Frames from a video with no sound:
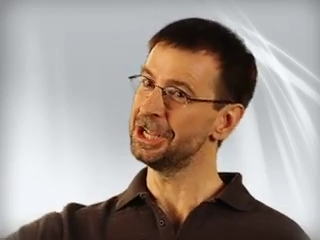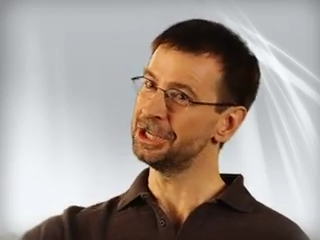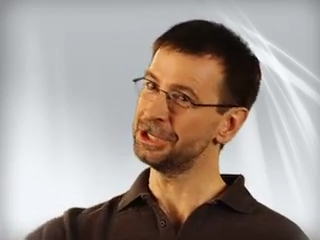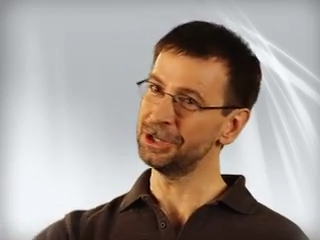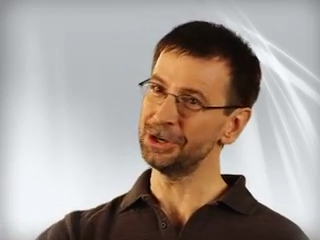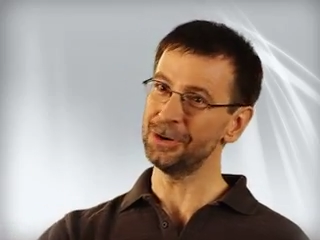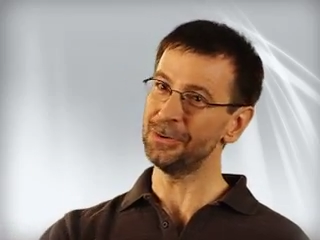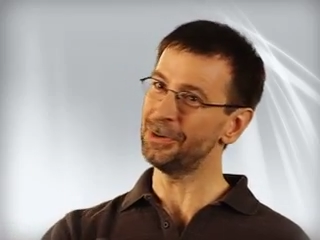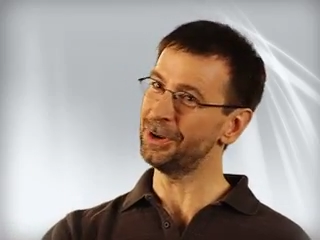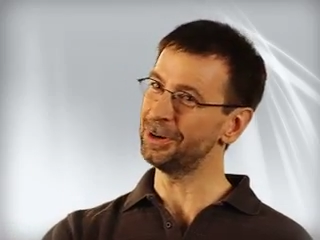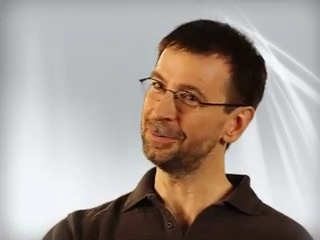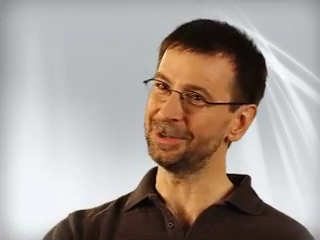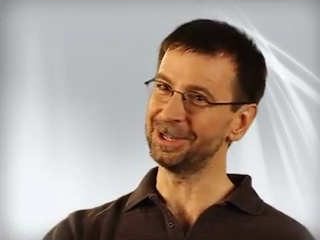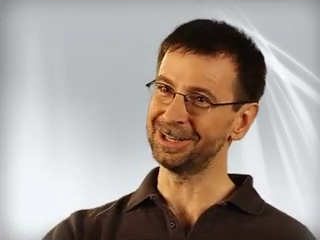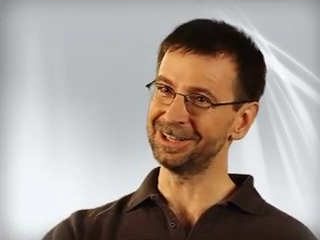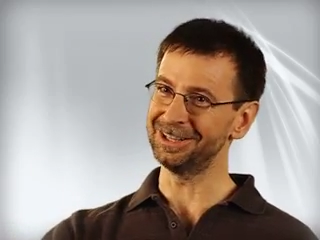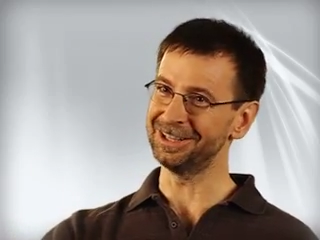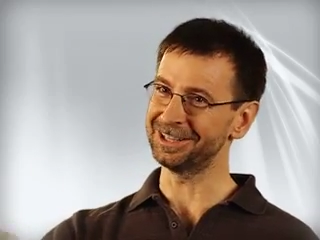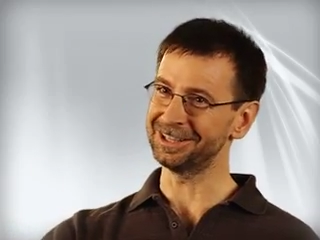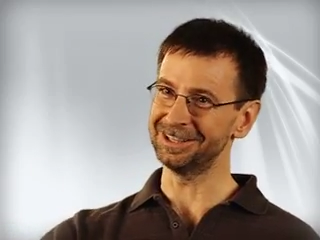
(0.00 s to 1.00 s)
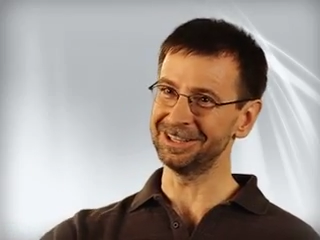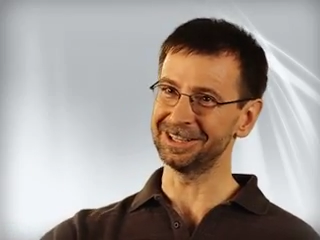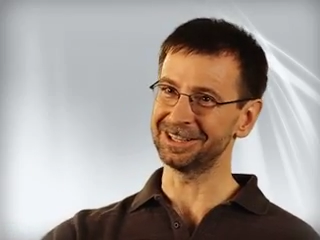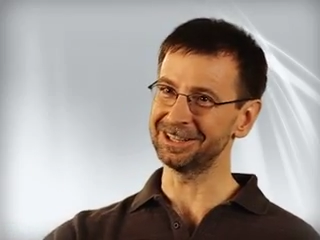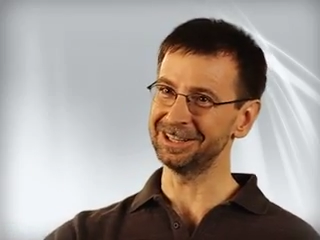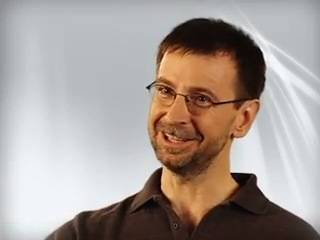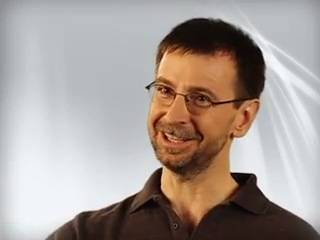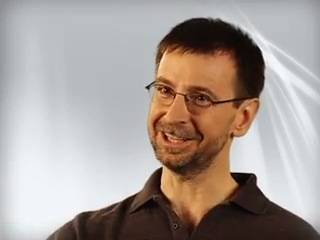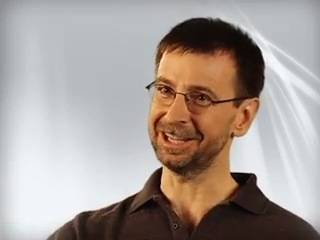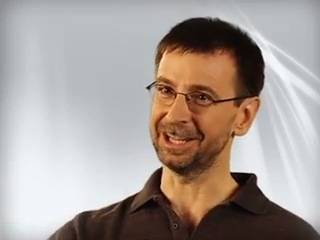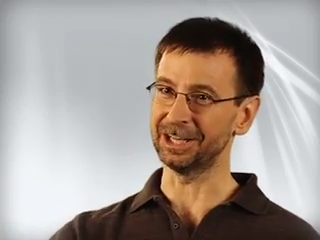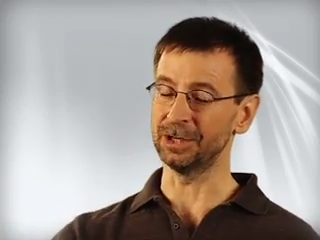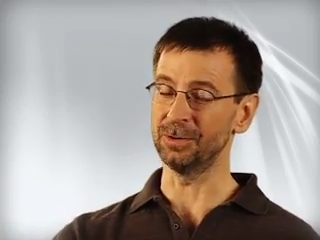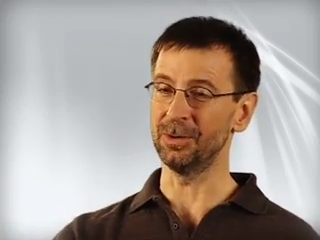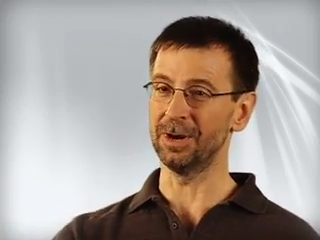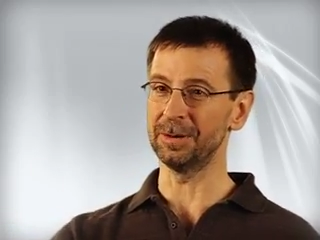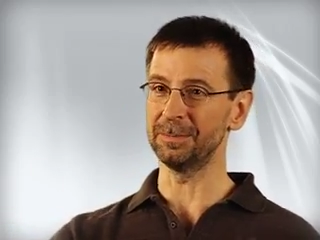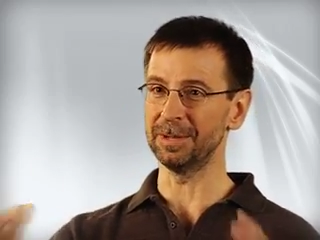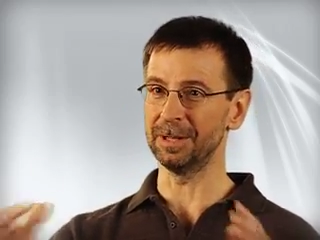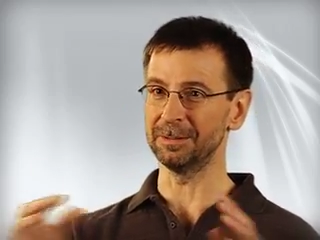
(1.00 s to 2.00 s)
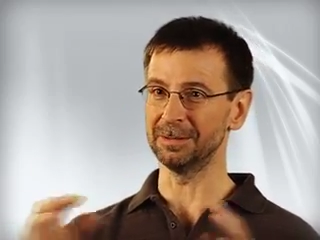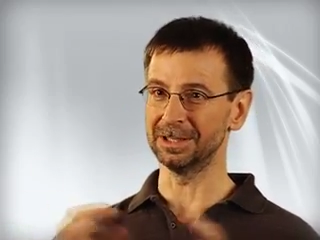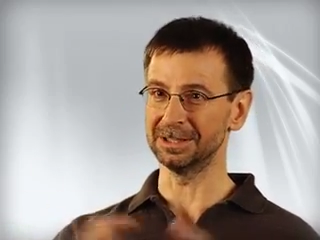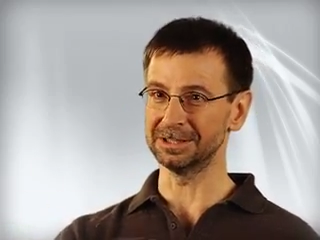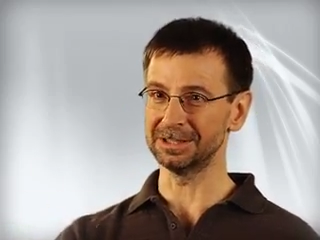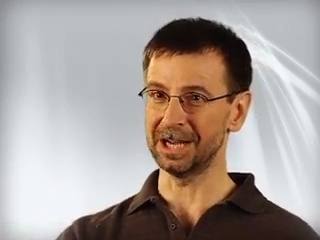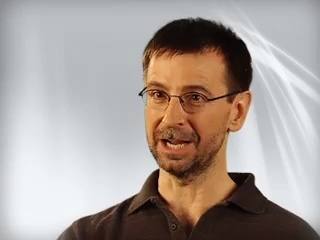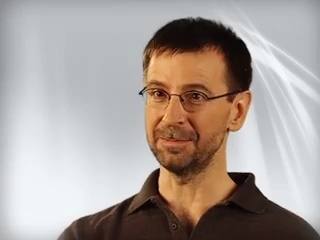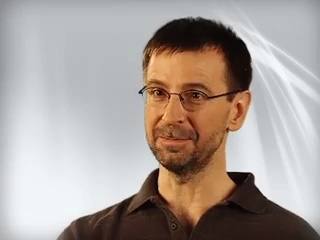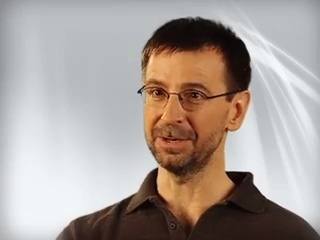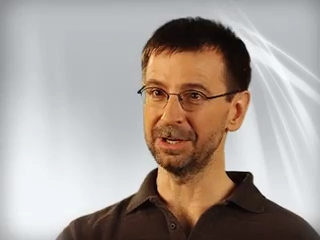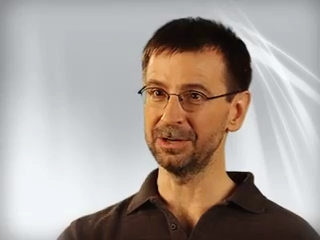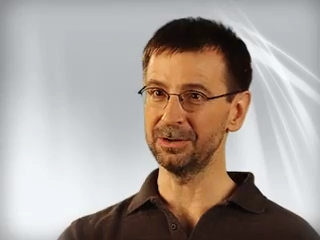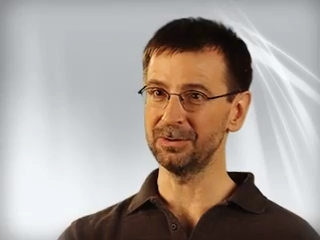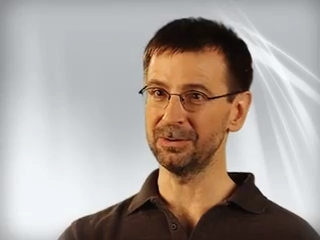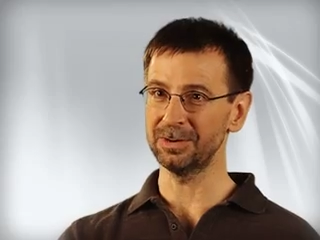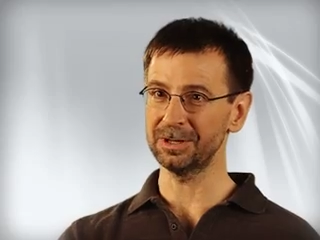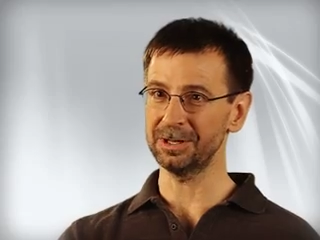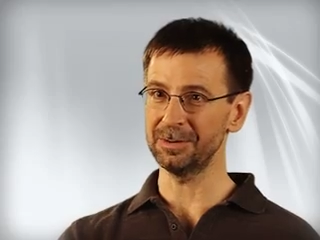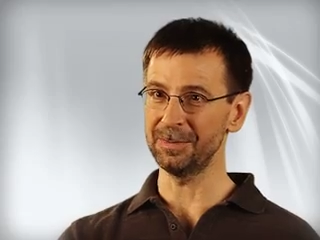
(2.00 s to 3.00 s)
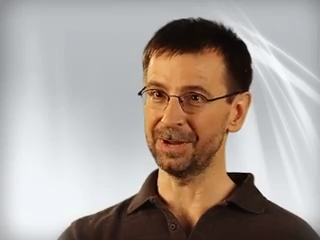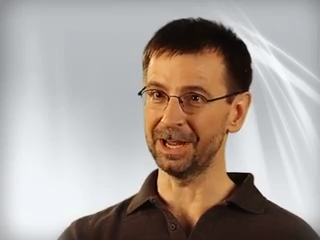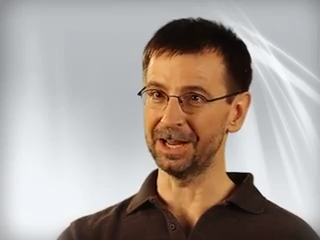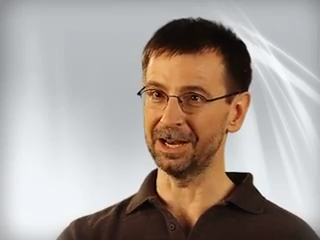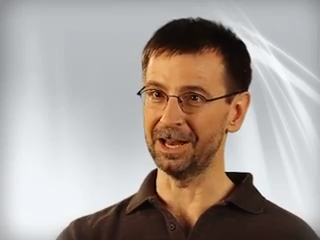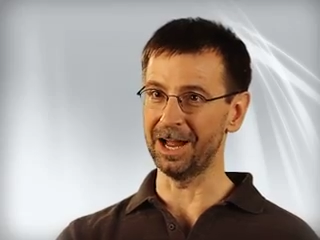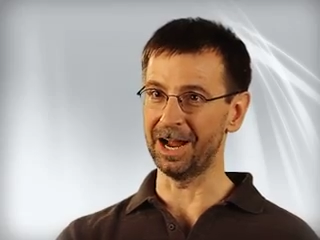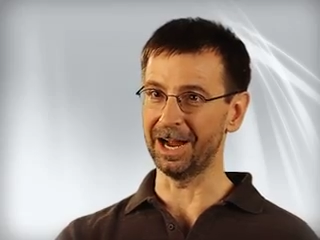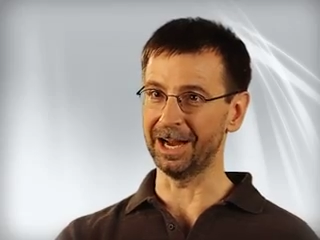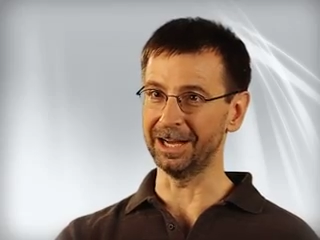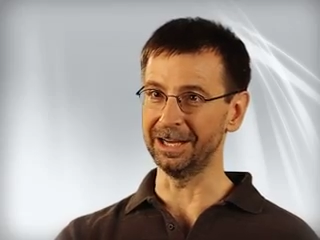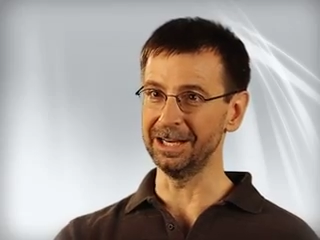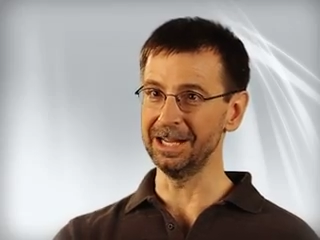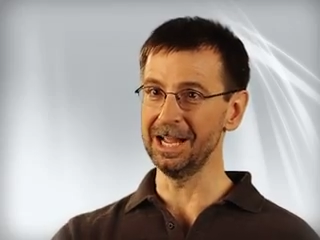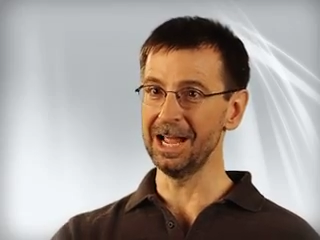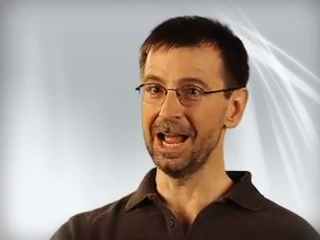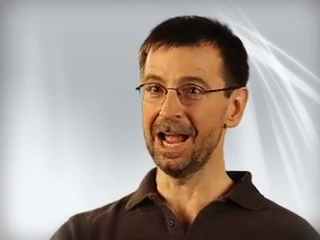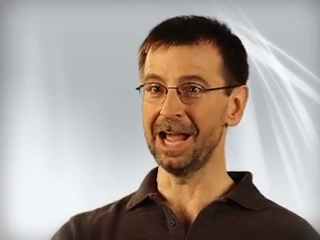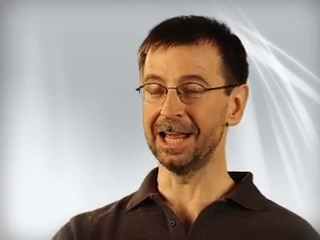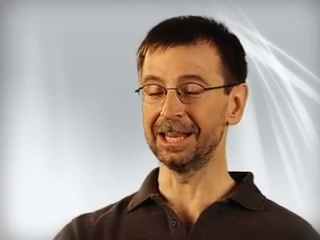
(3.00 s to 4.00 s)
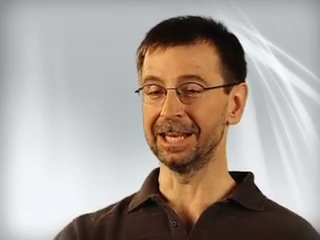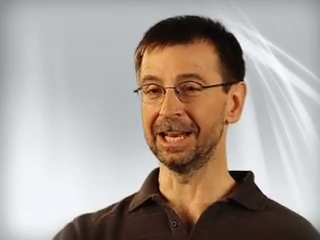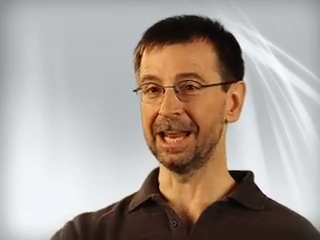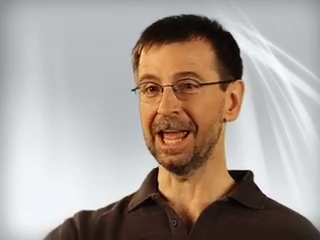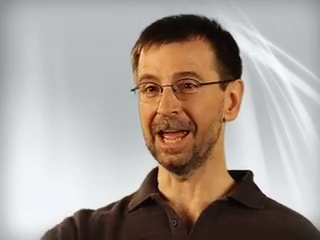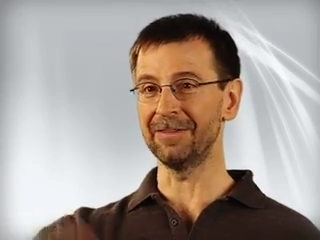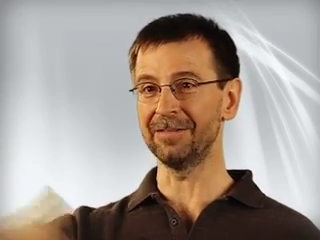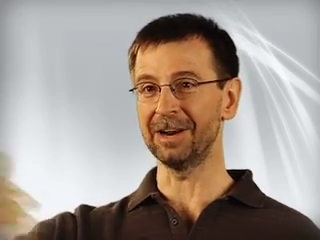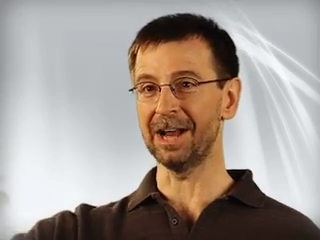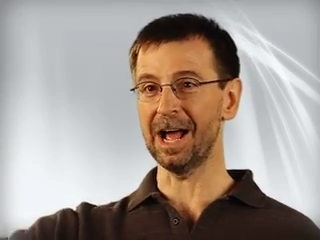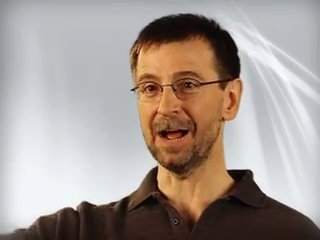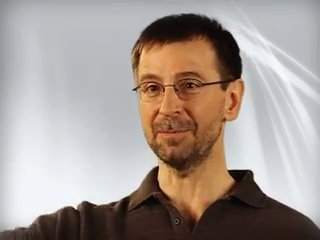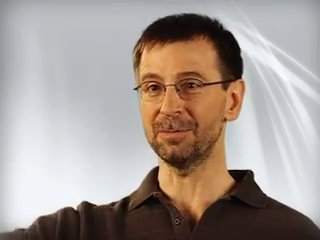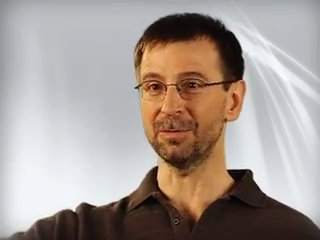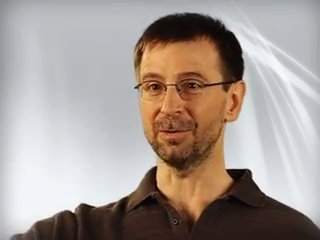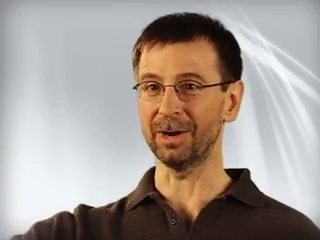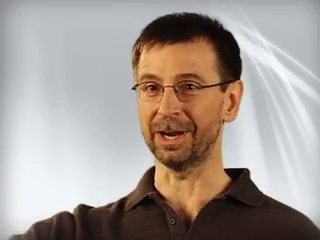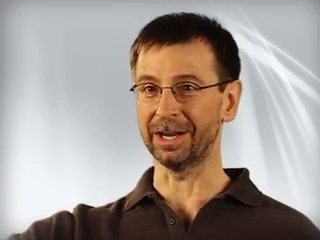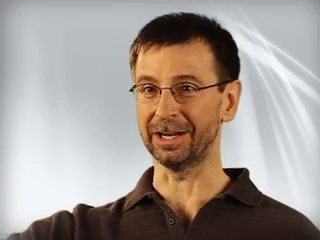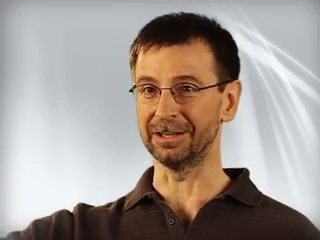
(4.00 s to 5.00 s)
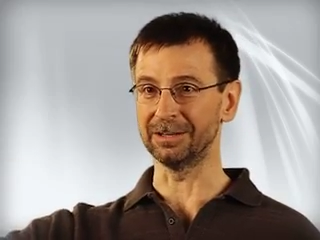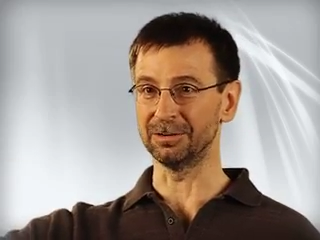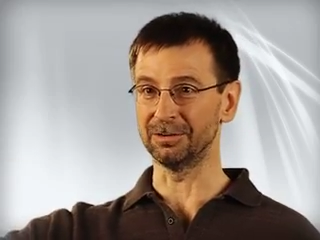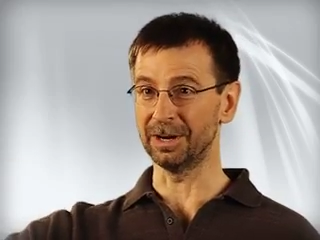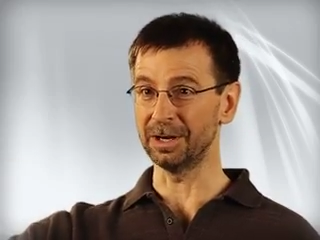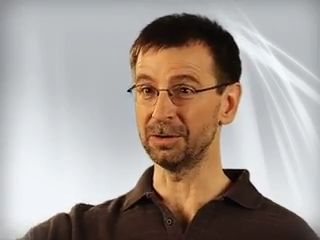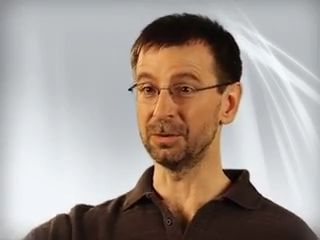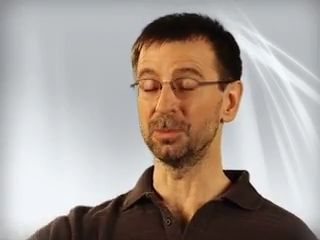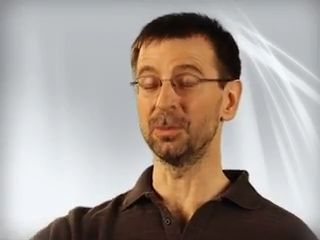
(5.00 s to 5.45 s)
you don't want to be click, click, clicking. You want to be able to type it into a command line and then have it operate, right?